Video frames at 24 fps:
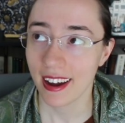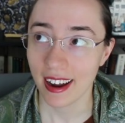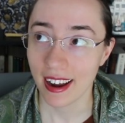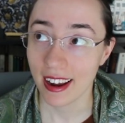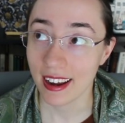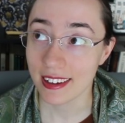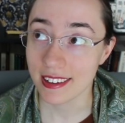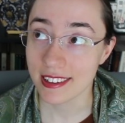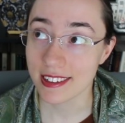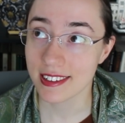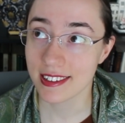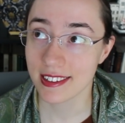
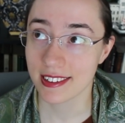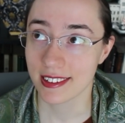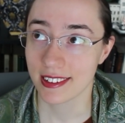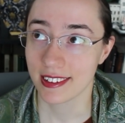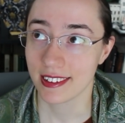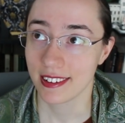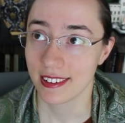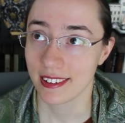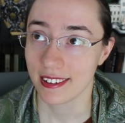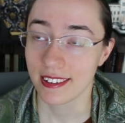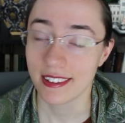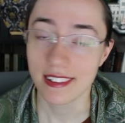It's
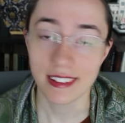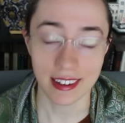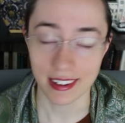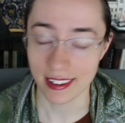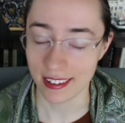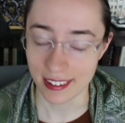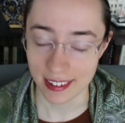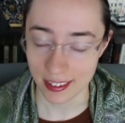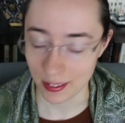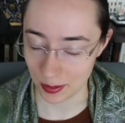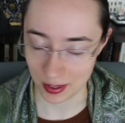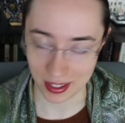
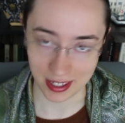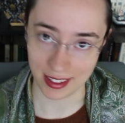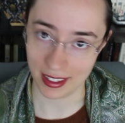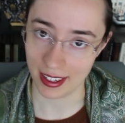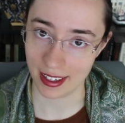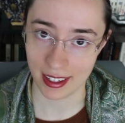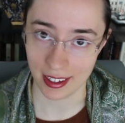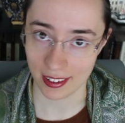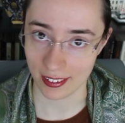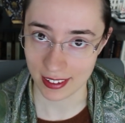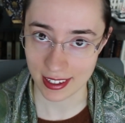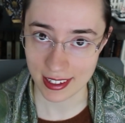
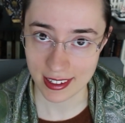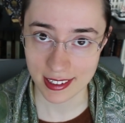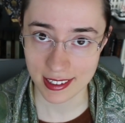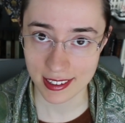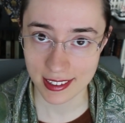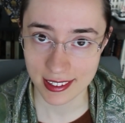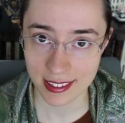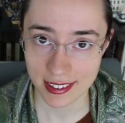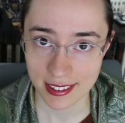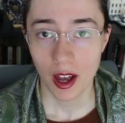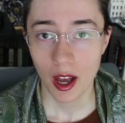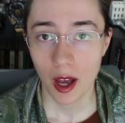
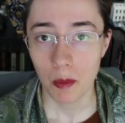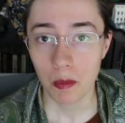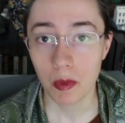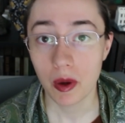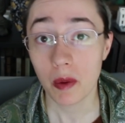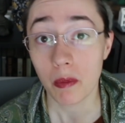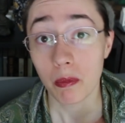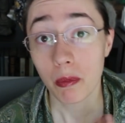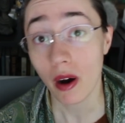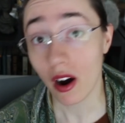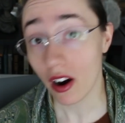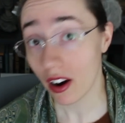ridiculous.
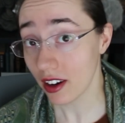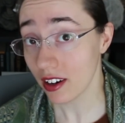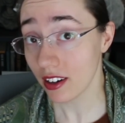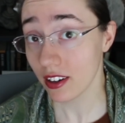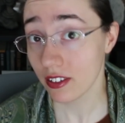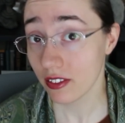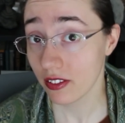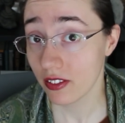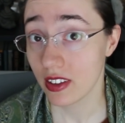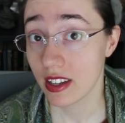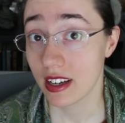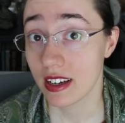But part
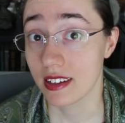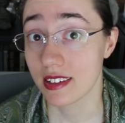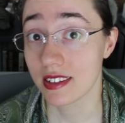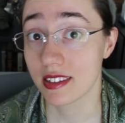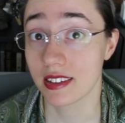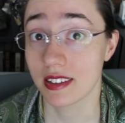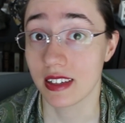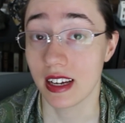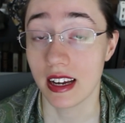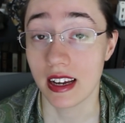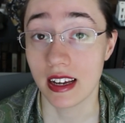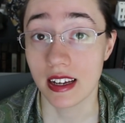of
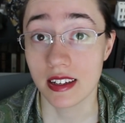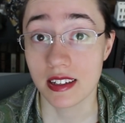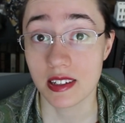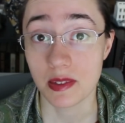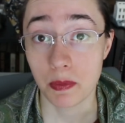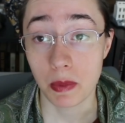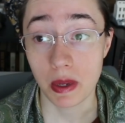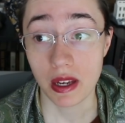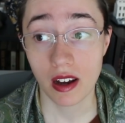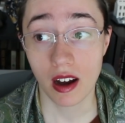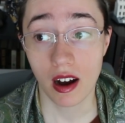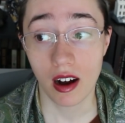this is
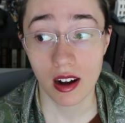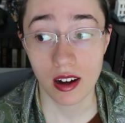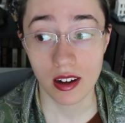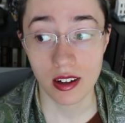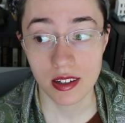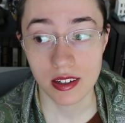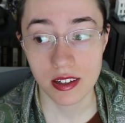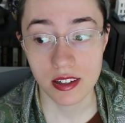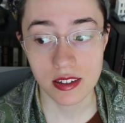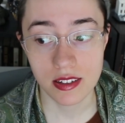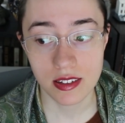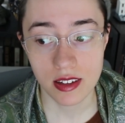
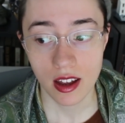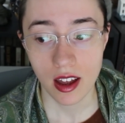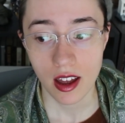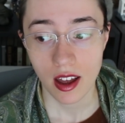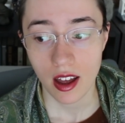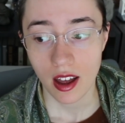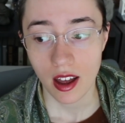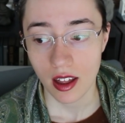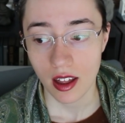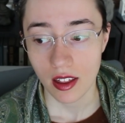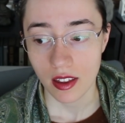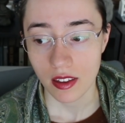because
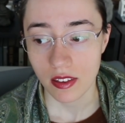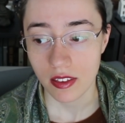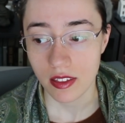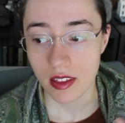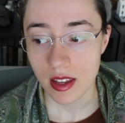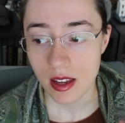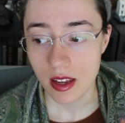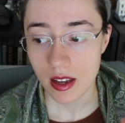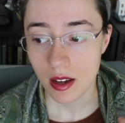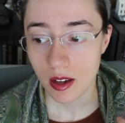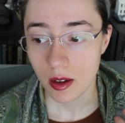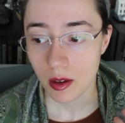
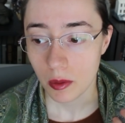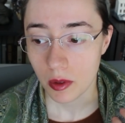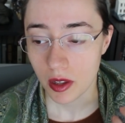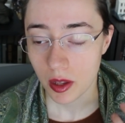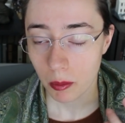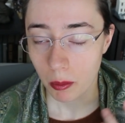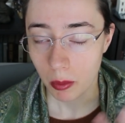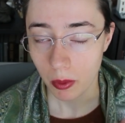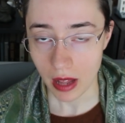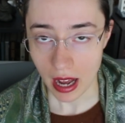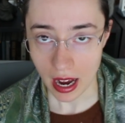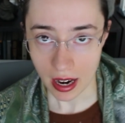the,
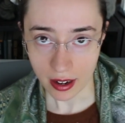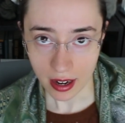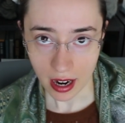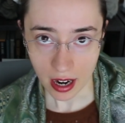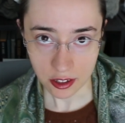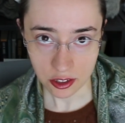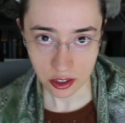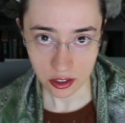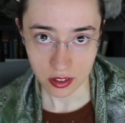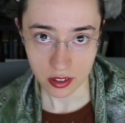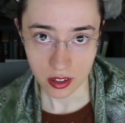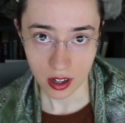the black
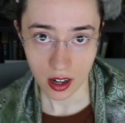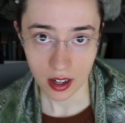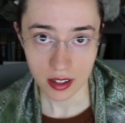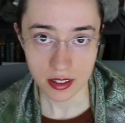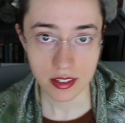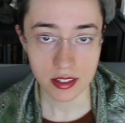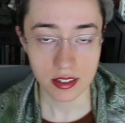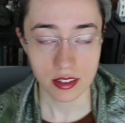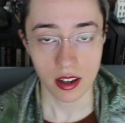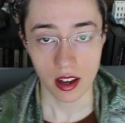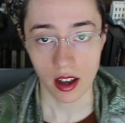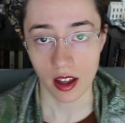
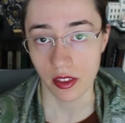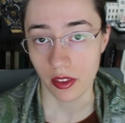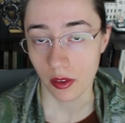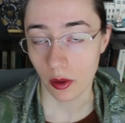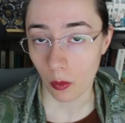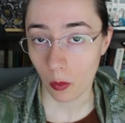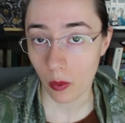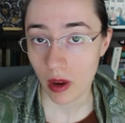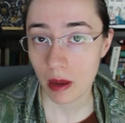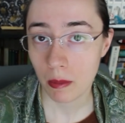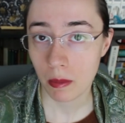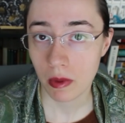astronauts and
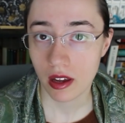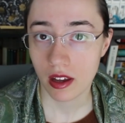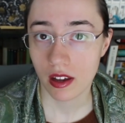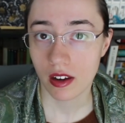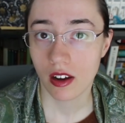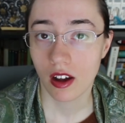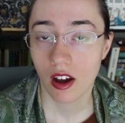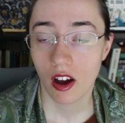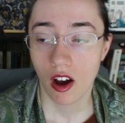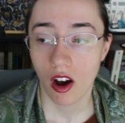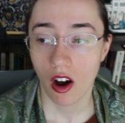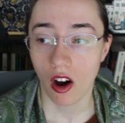the
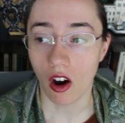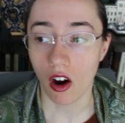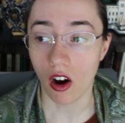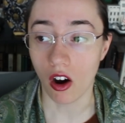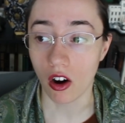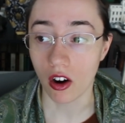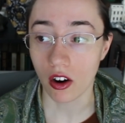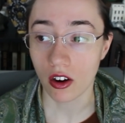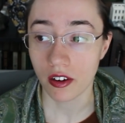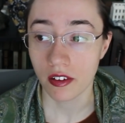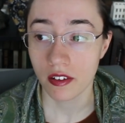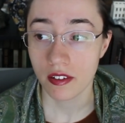women
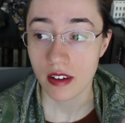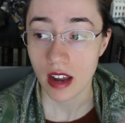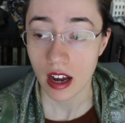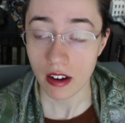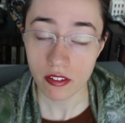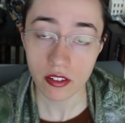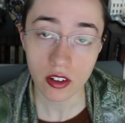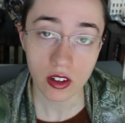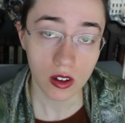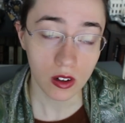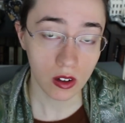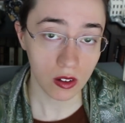are
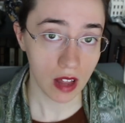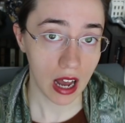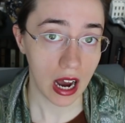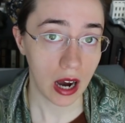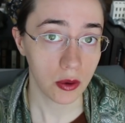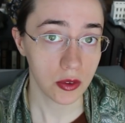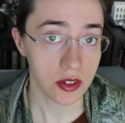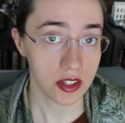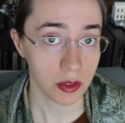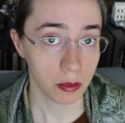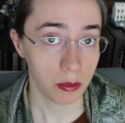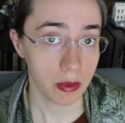never
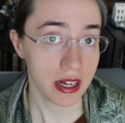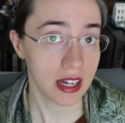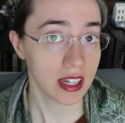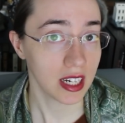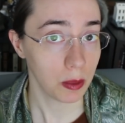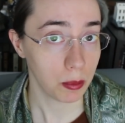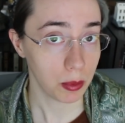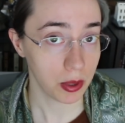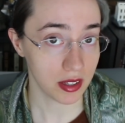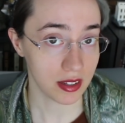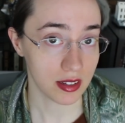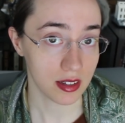allowed to be in
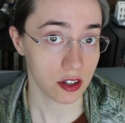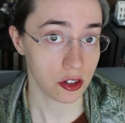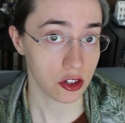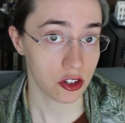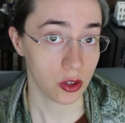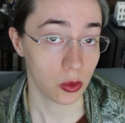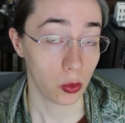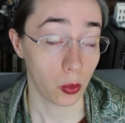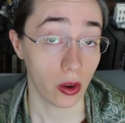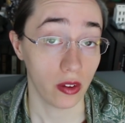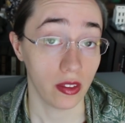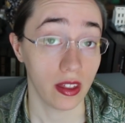a
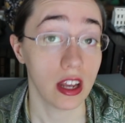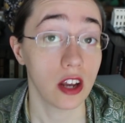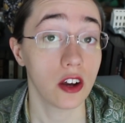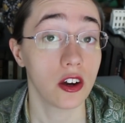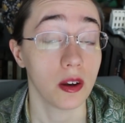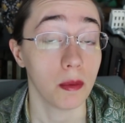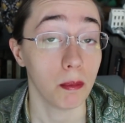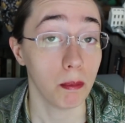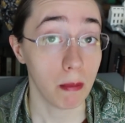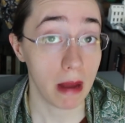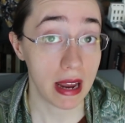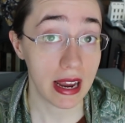position where they
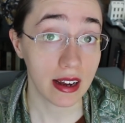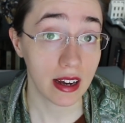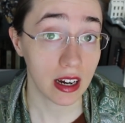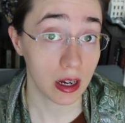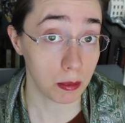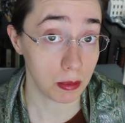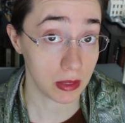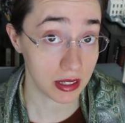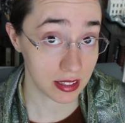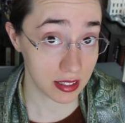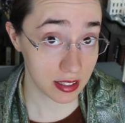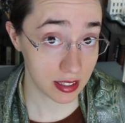could make a
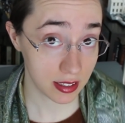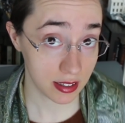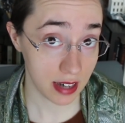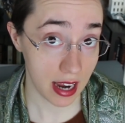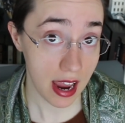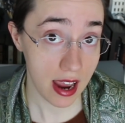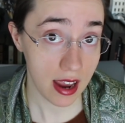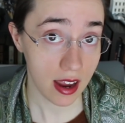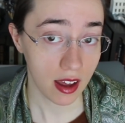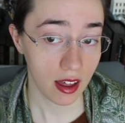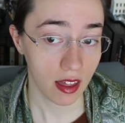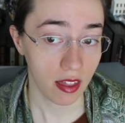
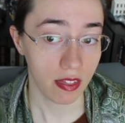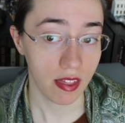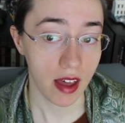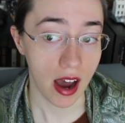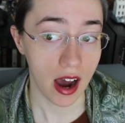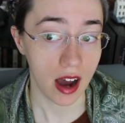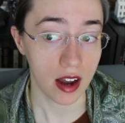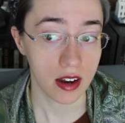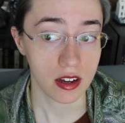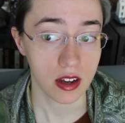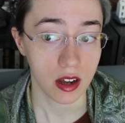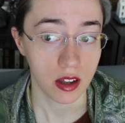mistake
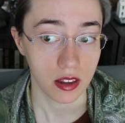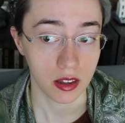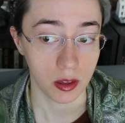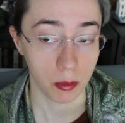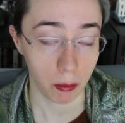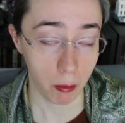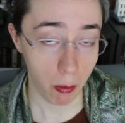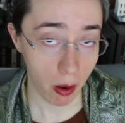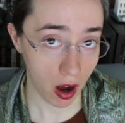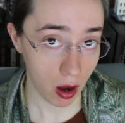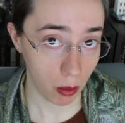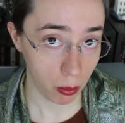that the
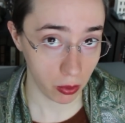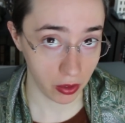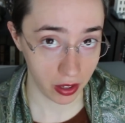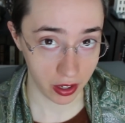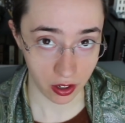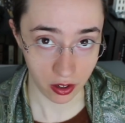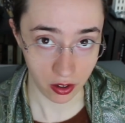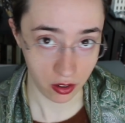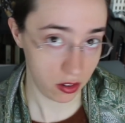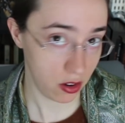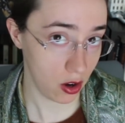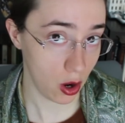
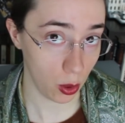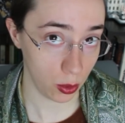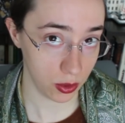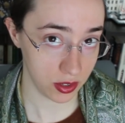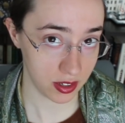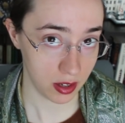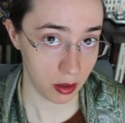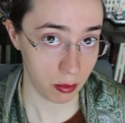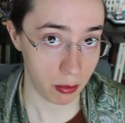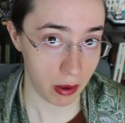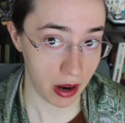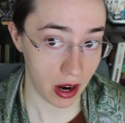public
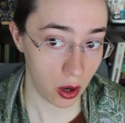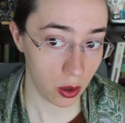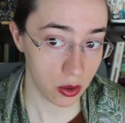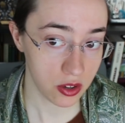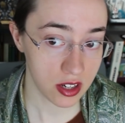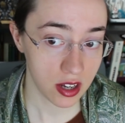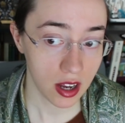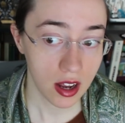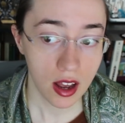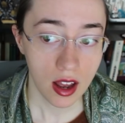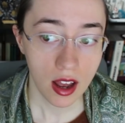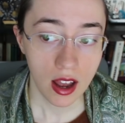knows about.